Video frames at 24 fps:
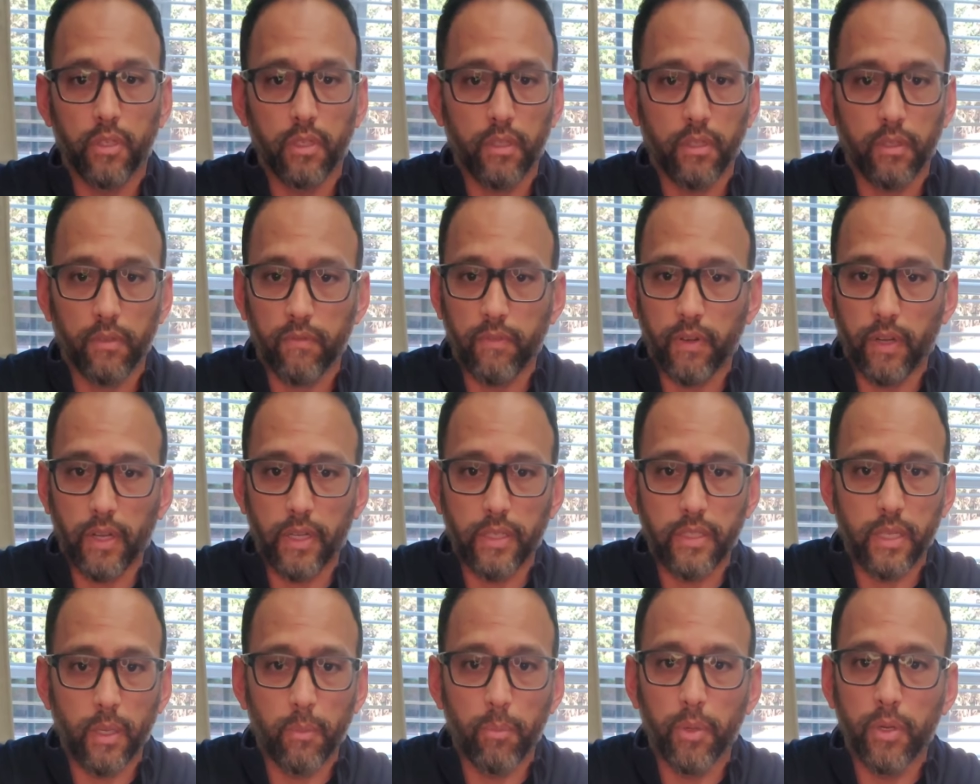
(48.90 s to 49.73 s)

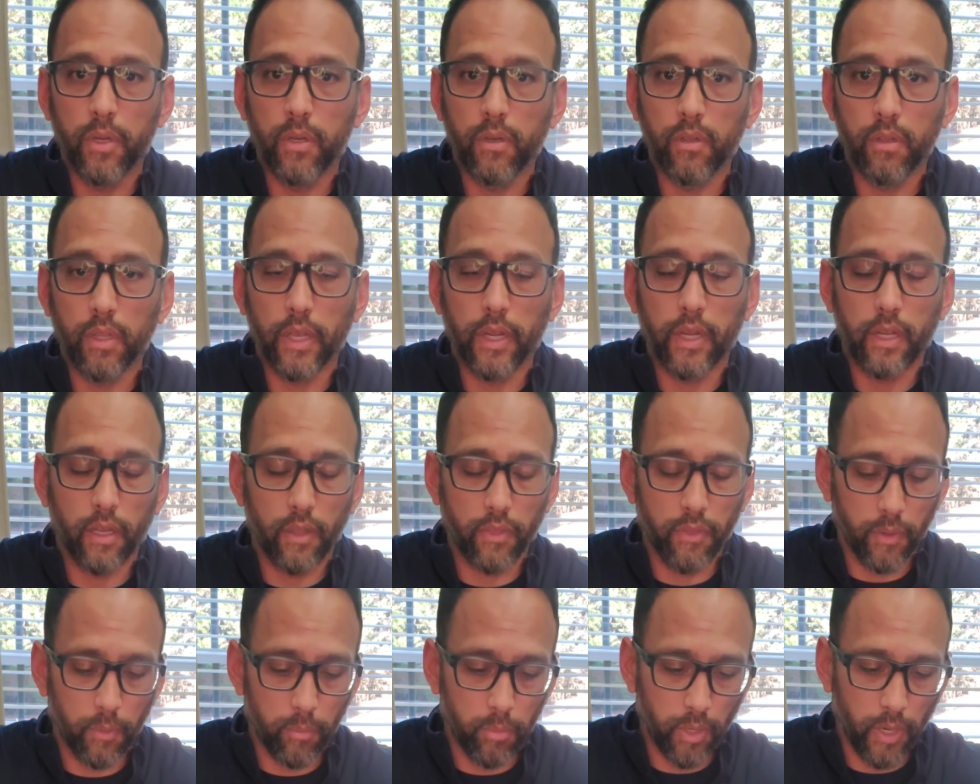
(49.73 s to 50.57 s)
very typical like
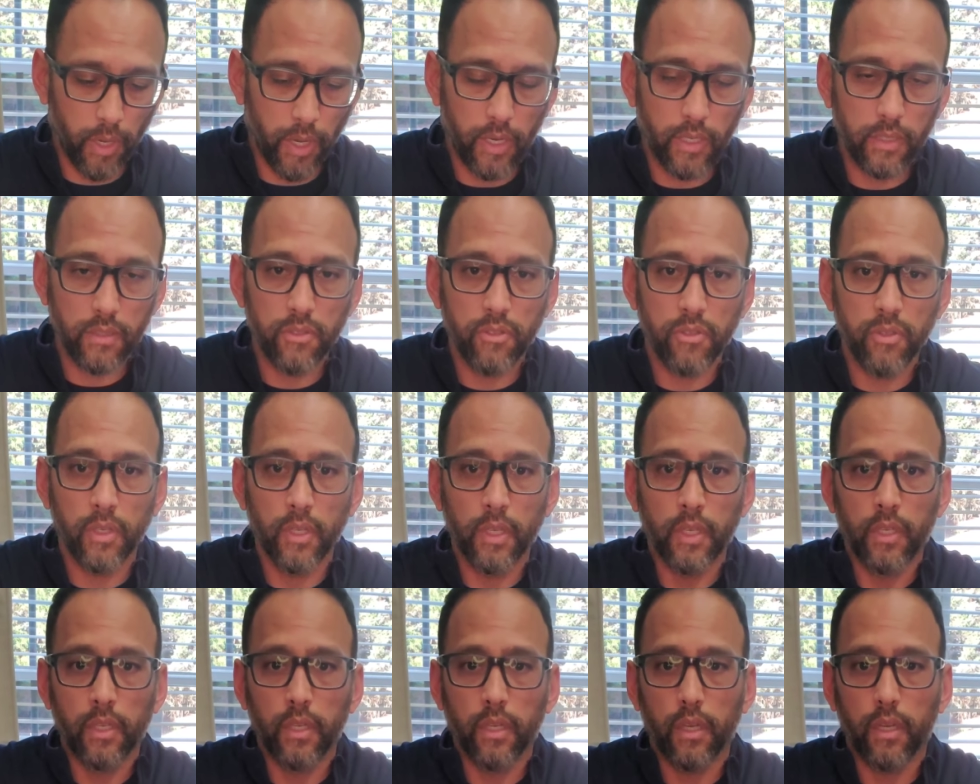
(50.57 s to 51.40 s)
other brands
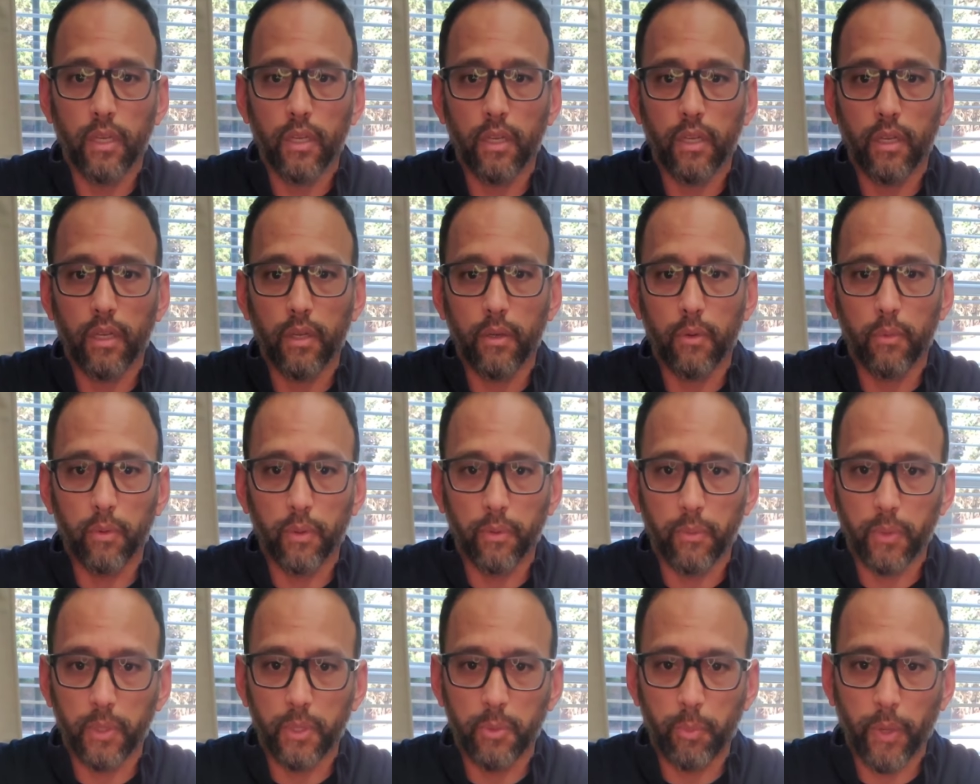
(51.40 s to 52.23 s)

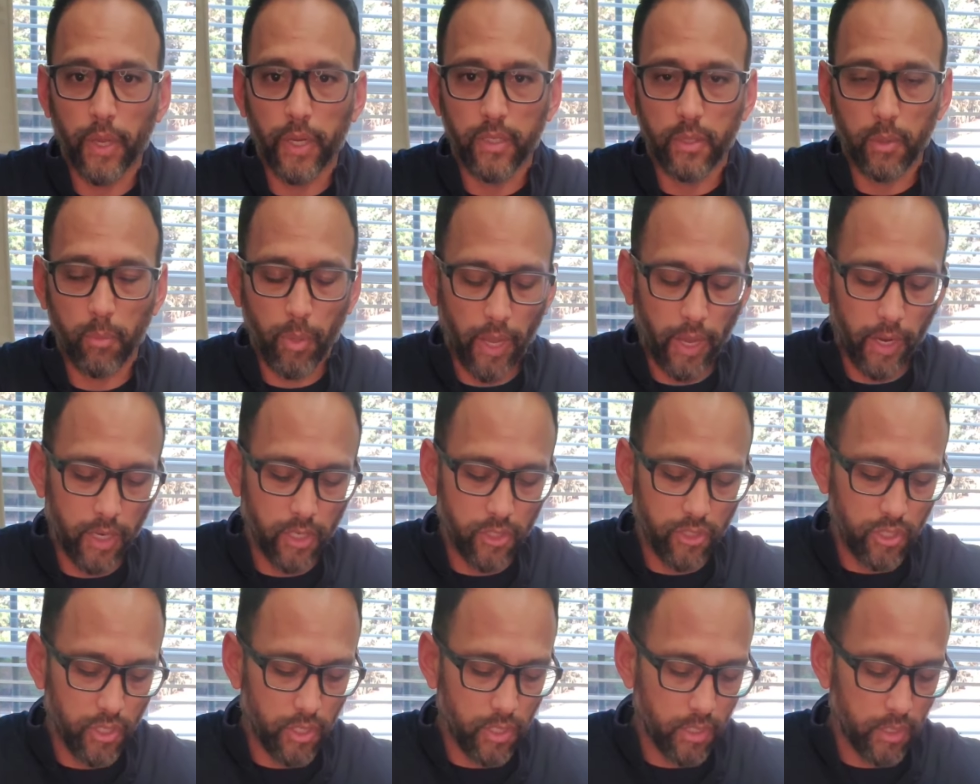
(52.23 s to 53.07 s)
with respect to
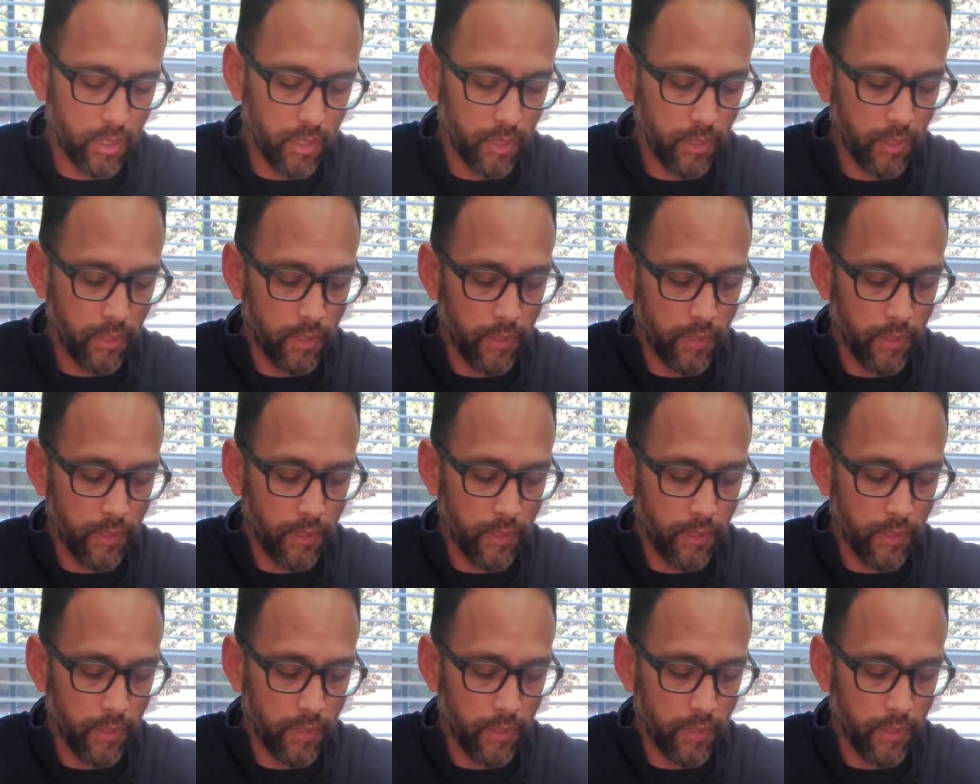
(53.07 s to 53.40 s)
packaging.